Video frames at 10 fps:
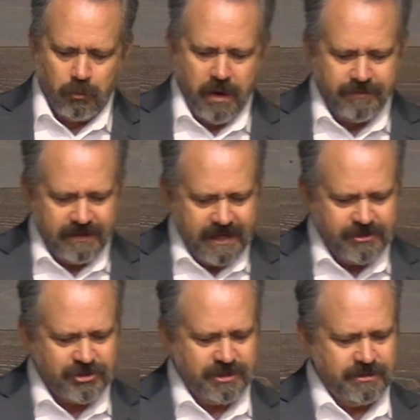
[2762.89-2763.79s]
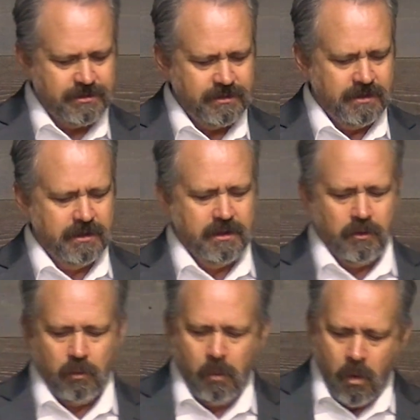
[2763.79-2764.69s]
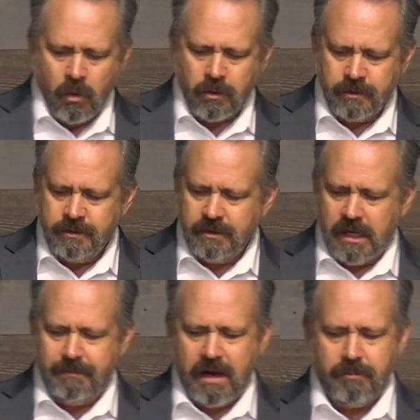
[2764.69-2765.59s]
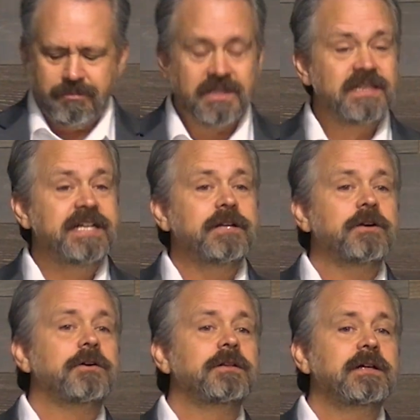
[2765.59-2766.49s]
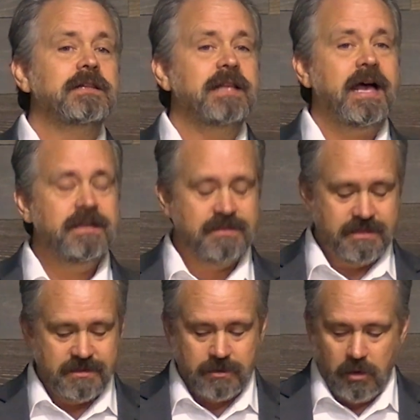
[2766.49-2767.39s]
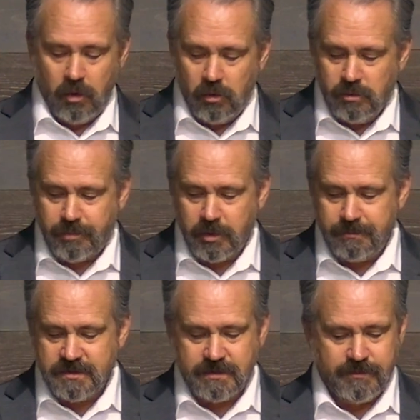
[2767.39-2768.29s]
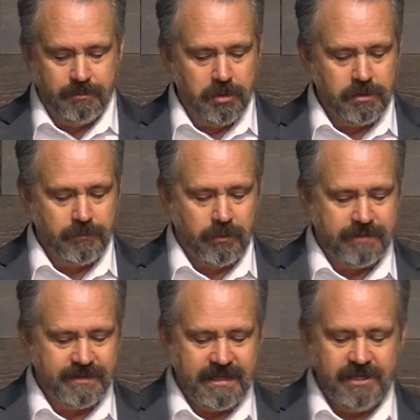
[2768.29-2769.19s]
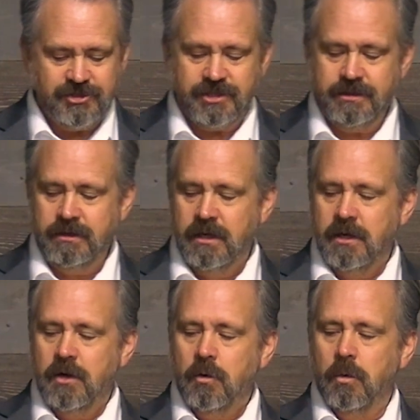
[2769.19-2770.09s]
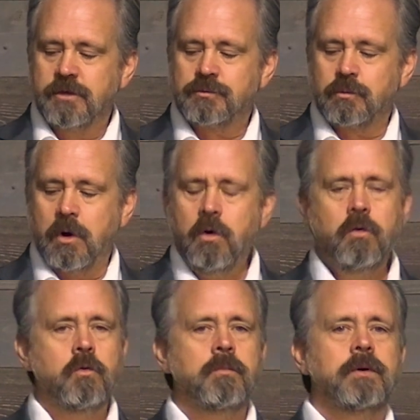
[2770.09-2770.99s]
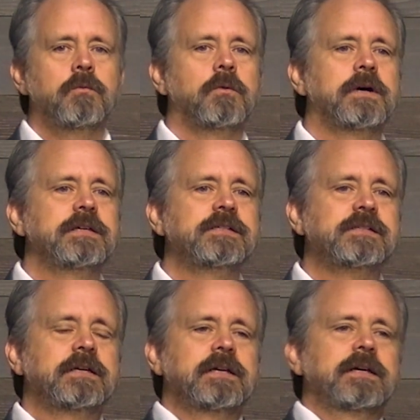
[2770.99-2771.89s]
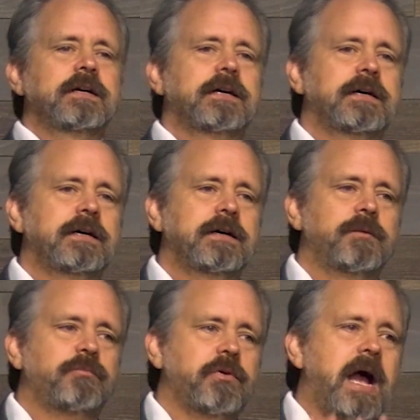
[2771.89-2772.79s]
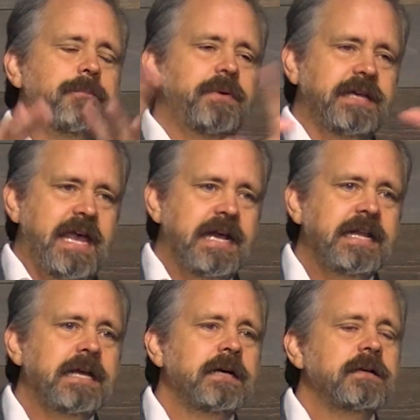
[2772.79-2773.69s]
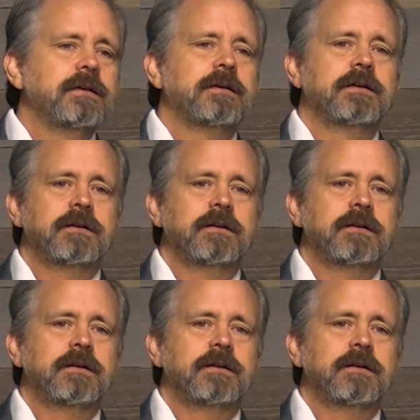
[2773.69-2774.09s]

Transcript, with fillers: Revelation warned about political alliances. The whole purpose of the book of Revelation was Rome was uh, propagating